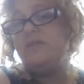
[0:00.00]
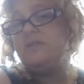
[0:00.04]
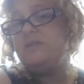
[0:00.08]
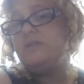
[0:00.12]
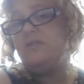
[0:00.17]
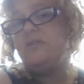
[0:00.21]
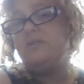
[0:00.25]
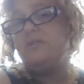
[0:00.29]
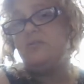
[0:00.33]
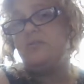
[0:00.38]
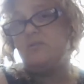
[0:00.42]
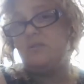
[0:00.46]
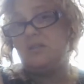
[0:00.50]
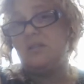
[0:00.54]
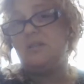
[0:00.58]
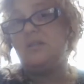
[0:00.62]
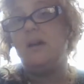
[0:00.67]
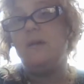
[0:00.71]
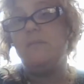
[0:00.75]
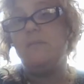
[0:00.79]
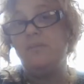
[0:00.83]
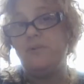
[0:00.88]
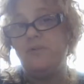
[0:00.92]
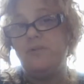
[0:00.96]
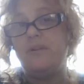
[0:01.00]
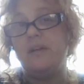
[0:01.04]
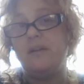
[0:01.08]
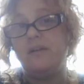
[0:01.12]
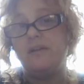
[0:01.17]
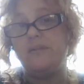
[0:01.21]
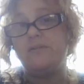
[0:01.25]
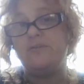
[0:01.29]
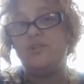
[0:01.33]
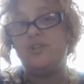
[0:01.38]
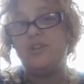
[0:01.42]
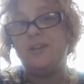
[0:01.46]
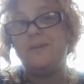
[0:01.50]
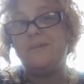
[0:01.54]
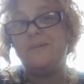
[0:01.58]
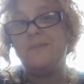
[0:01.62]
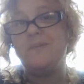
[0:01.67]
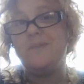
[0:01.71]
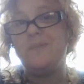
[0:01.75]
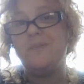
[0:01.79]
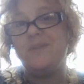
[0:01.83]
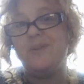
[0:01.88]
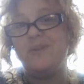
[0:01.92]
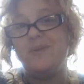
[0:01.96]
also stubborn energy,
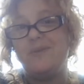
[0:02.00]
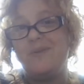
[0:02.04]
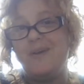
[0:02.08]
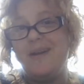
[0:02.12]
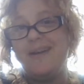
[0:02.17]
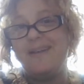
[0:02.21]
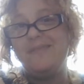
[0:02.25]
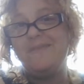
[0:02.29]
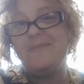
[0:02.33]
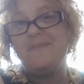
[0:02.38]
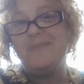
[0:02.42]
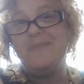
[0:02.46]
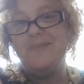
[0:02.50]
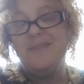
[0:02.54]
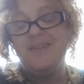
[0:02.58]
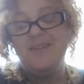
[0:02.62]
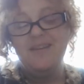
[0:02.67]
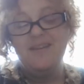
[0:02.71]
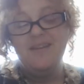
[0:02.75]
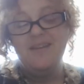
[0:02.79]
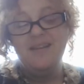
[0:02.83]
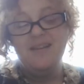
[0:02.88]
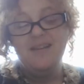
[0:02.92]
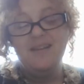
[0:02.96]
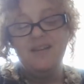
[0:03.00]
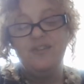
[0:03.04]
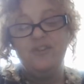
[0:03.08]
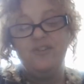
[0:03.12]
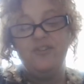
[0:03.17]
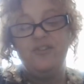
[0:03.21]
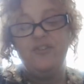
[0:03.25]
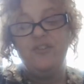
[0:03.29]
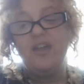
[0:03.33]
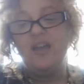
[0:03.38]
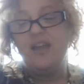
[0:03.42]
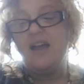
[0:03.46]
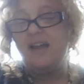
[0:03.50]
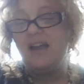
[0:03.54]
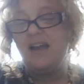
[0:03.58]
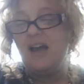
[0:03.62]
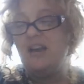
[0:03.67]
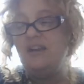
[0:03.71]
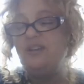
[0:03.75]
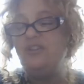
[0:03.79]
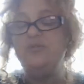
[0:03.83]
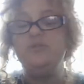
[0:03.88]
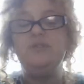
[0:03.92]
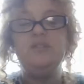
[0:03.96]
right? You're saying, I
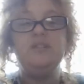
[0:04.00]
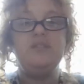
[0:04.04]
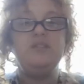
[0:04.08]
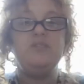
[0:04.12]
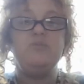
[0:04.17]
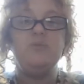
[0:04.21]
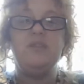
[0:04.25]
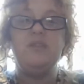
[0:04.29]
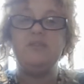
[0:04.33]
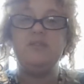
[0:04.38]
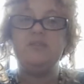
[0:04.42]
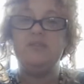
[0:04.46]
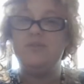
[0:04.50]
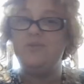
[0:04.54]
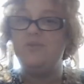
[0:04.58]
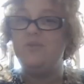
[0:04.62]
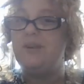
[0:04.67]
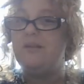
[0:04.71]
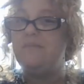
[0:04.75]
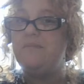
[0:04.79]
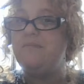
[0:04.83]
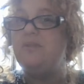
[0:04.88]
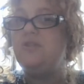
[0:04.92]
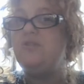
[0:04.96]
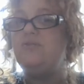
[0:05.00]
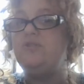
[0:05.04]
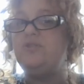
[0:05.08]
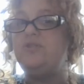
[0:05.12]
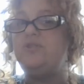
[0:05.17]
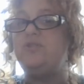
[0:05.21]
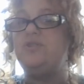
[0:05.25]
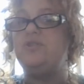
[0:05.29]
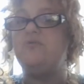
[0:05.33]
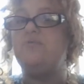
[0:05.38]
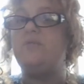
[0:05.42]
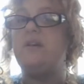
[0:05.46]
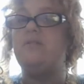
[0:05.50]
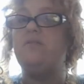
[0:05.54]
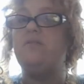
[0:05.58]
got to do it this way. This is what I'm used to, rather